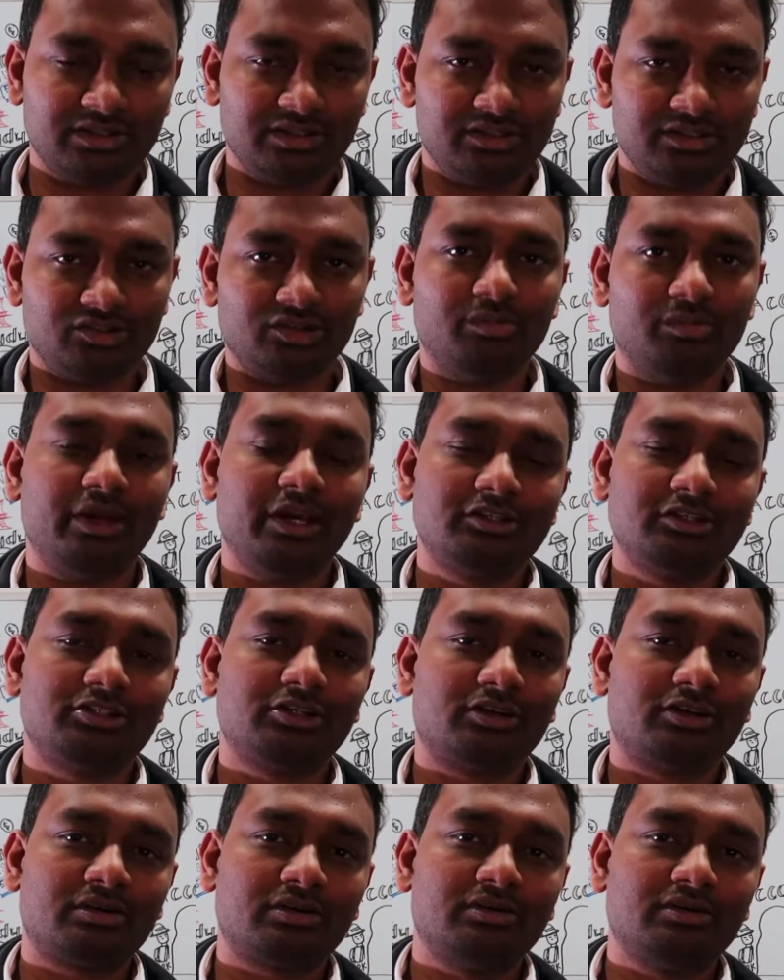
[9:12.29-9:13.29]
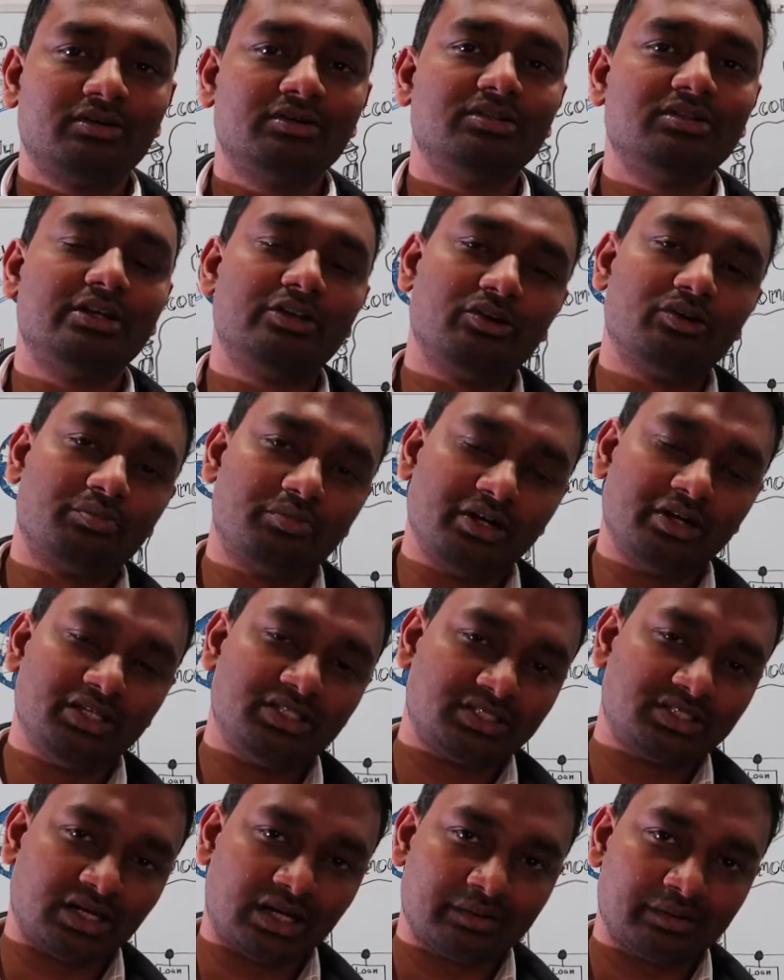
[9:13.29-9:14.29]
So make sure that you're pretty
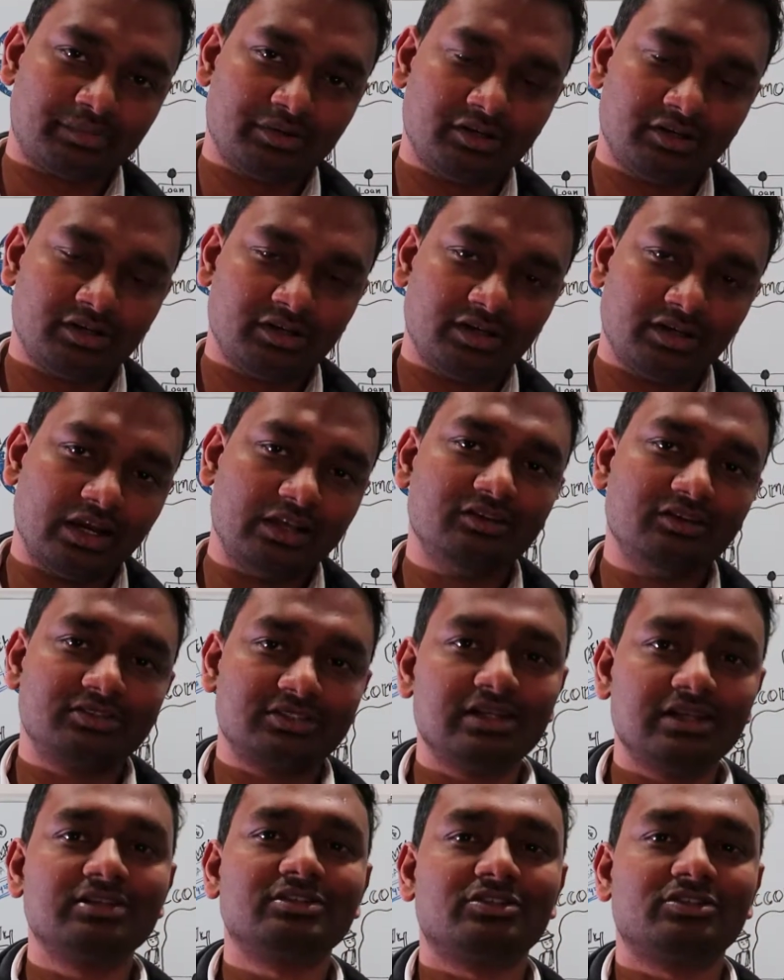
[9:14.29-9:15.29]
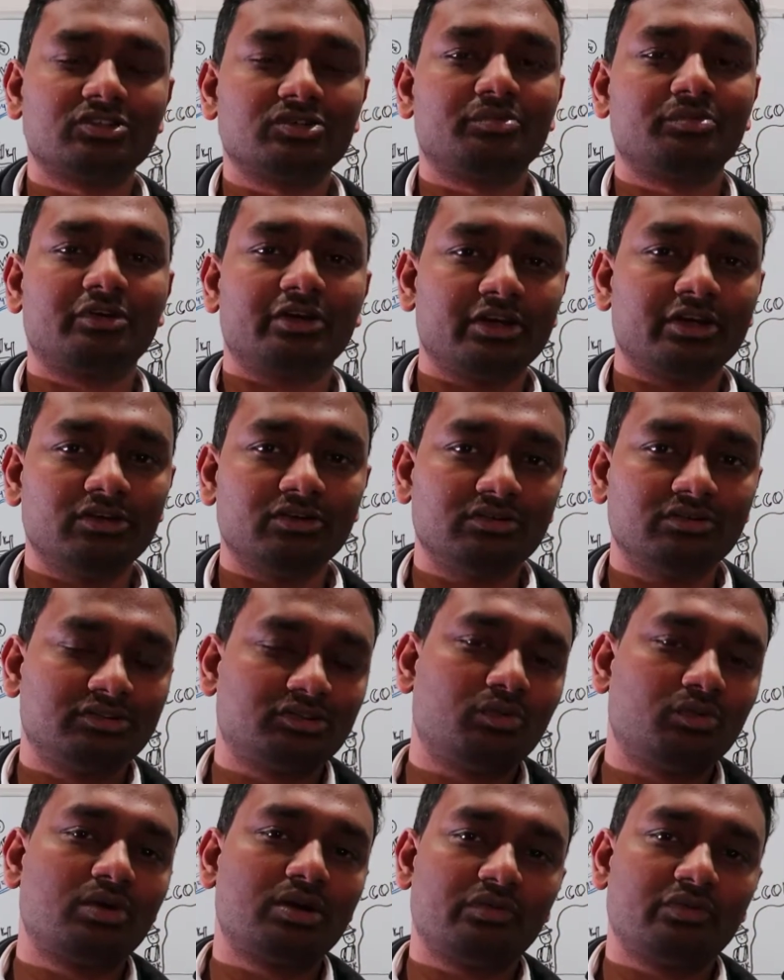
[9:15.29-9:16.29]
sharp and your skill set is pretty good.
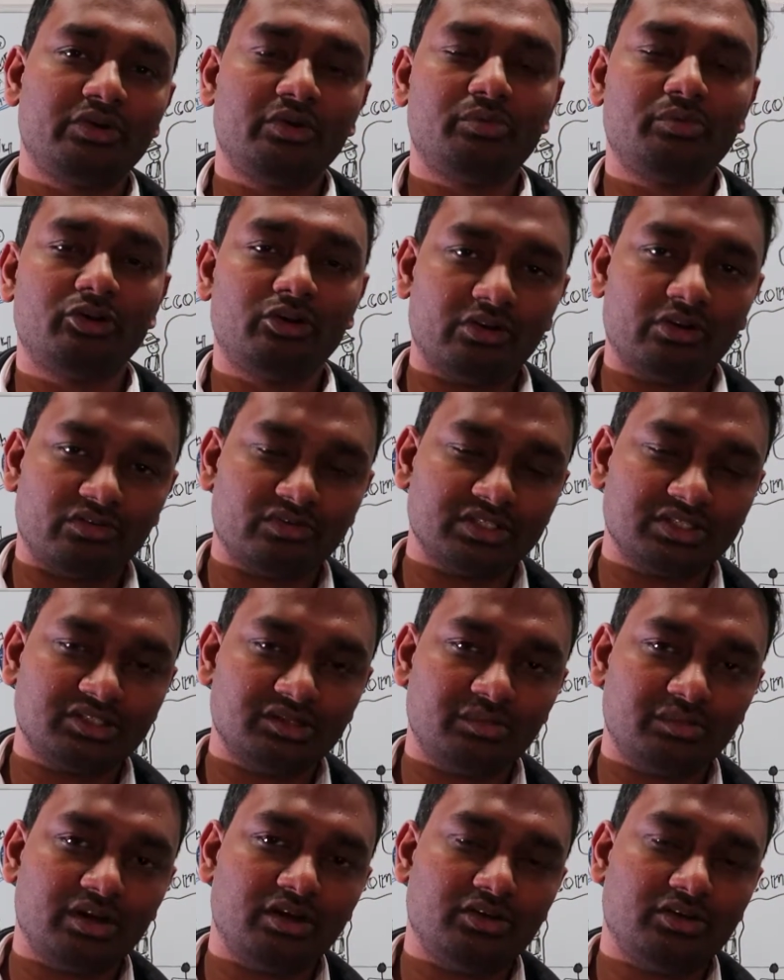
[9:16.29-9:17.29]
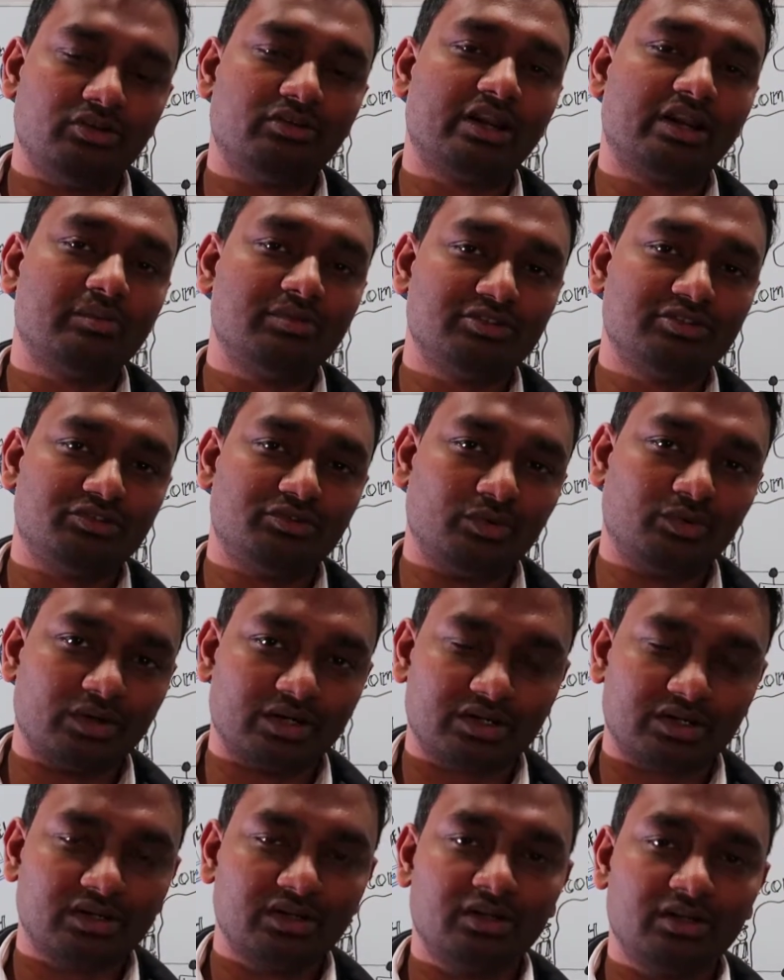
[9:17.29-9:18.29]
So whatever you put on your resume, you're able to do
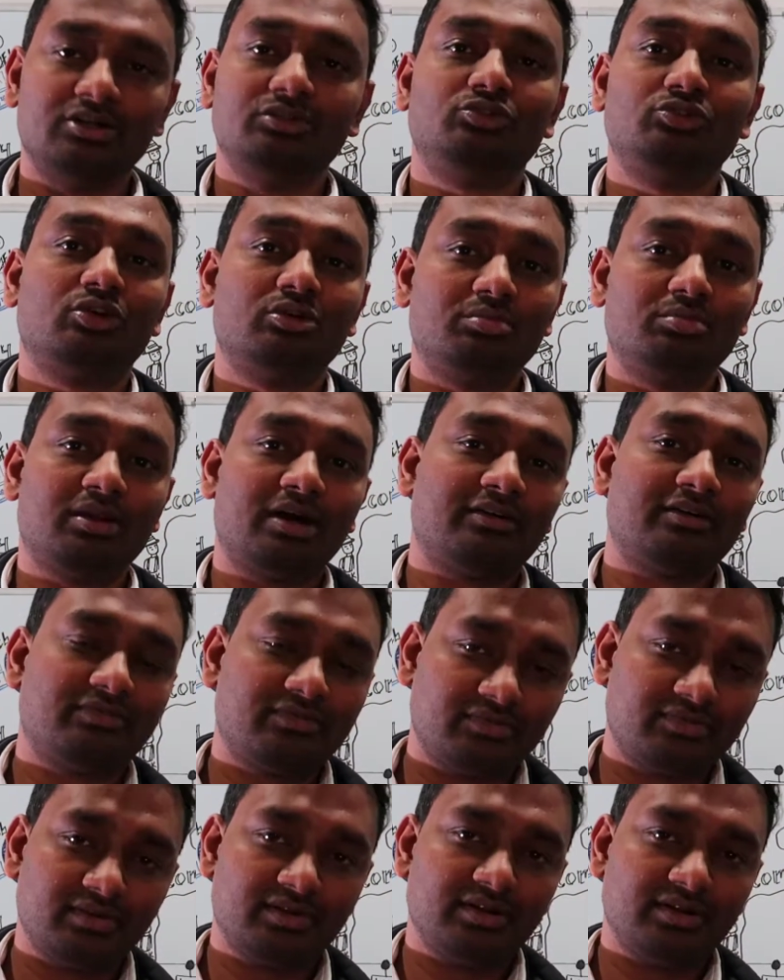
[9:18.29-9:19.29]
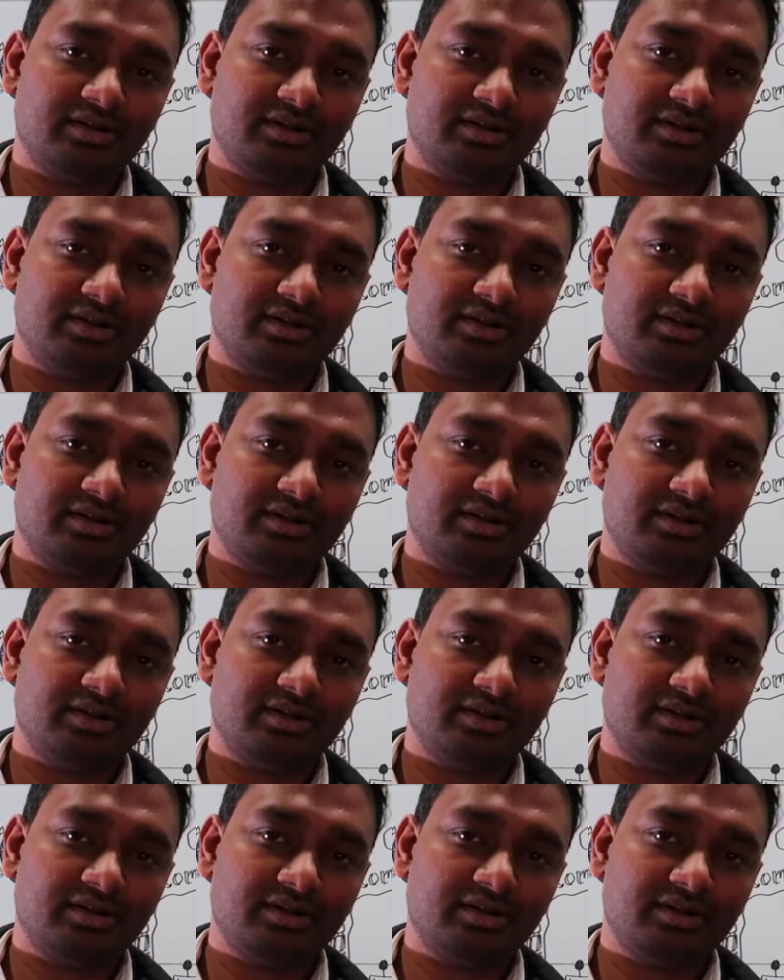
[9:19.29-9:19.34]
it. Don't bluff,